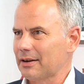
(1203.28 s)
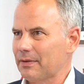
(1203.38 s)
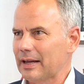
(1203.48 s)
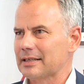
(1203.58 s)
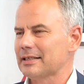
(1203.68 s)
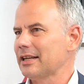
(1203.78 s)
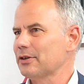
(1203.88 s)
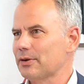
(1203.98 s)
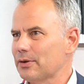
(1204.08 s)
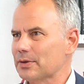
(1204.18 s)
of things. He
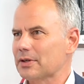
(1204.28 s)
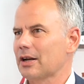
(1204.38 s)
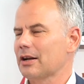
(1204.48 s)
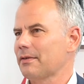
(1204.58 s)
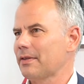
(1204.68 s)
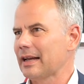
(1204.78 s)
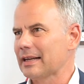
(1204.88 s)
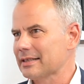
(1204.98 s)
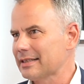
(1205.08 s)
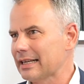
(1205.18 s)
introduced a lot of
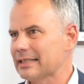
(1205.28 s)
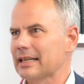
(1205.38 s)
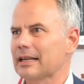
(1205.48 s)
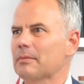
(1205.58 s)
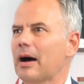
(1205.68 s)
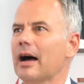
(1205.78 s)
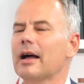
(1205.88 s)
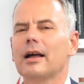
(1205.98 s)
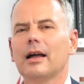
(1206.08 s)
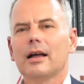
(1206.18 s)
things, Six Sigma.
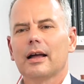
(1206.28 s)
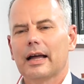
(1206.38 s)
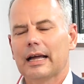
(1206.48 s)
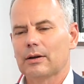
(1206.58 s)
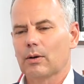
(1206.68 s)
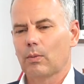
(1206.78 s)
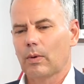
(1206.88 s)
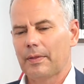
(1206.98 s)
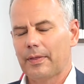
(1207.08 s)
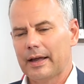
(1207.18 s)
And uh,
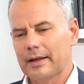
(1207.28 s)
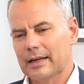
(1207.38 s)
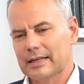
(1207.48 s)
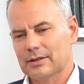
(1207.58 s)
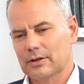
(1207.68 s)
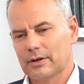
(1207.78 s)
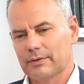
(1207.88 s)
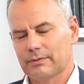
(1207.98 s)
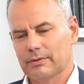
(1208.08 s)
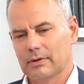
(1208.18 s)
one thing that's sort
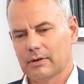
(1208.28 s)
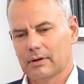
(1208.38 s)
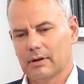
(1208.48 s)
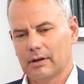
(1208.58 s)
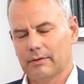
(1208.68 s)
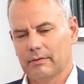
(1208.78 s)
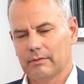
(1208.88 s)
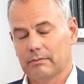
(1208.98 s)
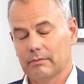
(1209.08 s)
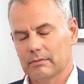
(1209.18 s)
of uh,
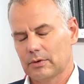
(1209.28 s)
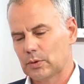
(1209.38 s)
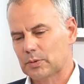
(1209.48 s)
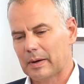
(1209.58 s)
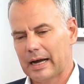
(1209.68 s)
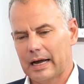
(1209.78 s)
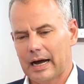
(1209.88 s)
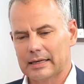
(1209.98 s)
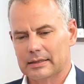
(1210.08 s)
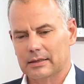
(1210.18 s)
used by
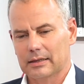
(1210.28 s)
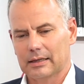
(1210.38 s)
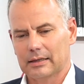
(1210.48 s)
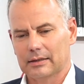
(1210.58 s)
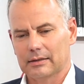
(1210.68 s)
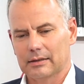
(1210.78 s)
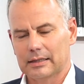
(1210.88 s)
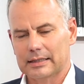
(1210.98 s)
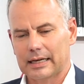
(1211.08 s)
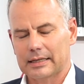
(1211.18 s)
us uh,
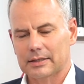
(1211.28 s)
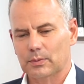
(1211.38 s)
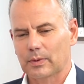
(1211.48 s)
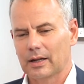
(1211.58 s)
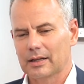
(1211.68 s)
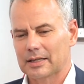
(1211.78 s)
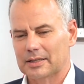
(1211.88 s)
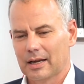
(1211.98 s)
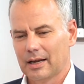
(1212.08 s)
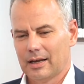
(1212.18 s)
these days as well
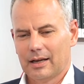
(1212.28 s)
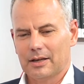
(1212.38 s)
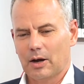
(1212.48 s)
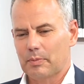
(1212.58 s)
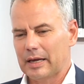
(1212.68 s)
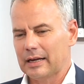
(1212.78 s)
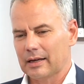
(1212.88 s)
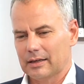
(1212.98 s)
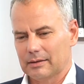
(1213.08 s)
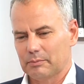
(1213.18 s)
as, you know, being, uh,